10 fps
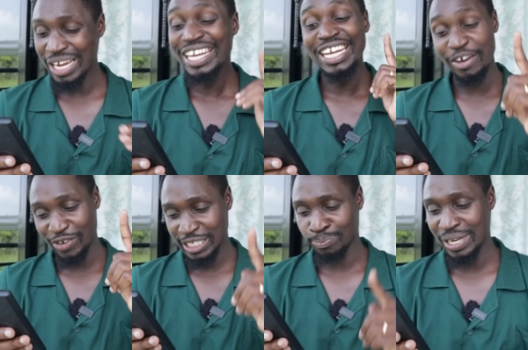be
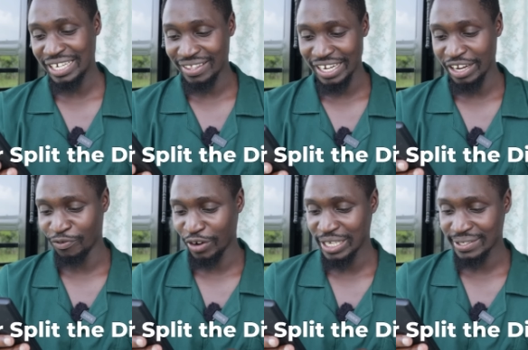Never Split the
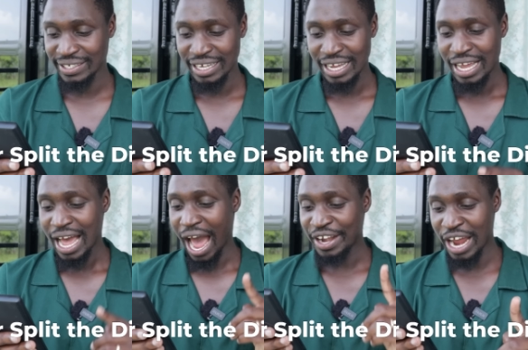Difference.
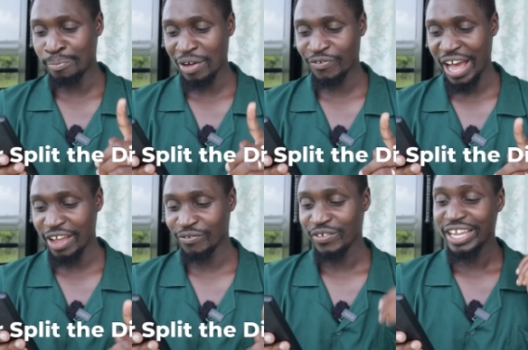And number
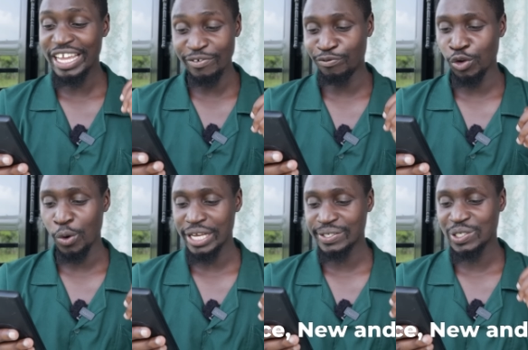5,
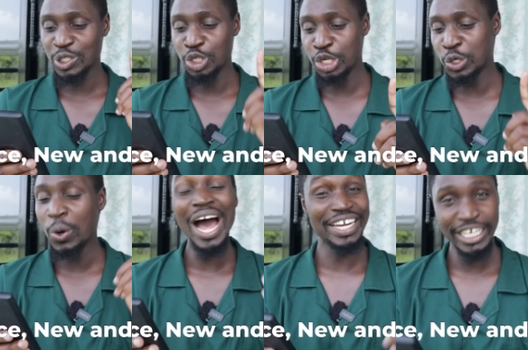Influenced,
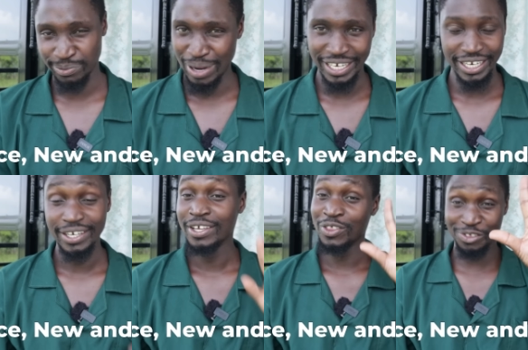New and
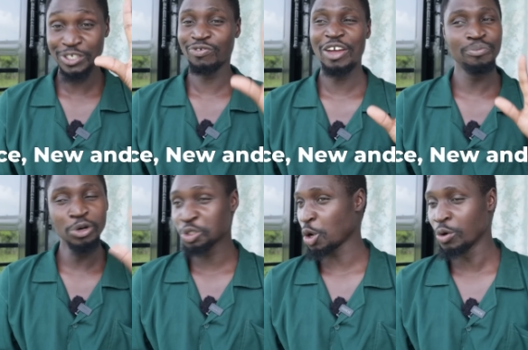Expanded. Those 5
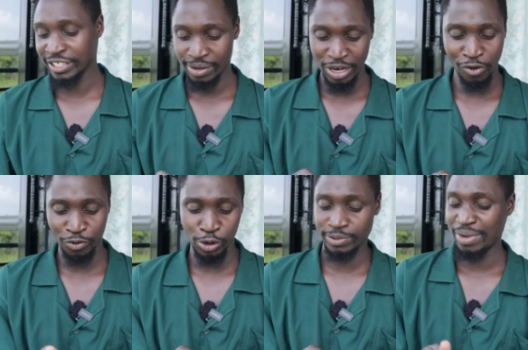books, awesome. Now,
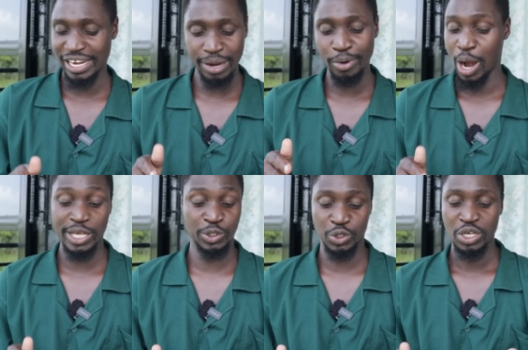of course, my library
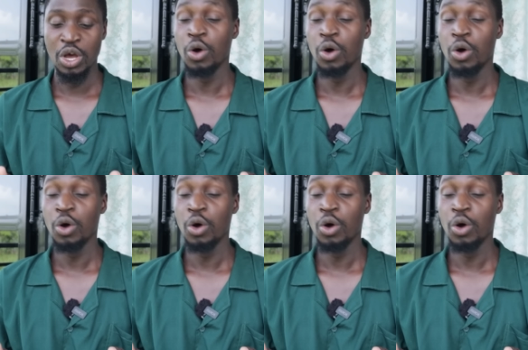has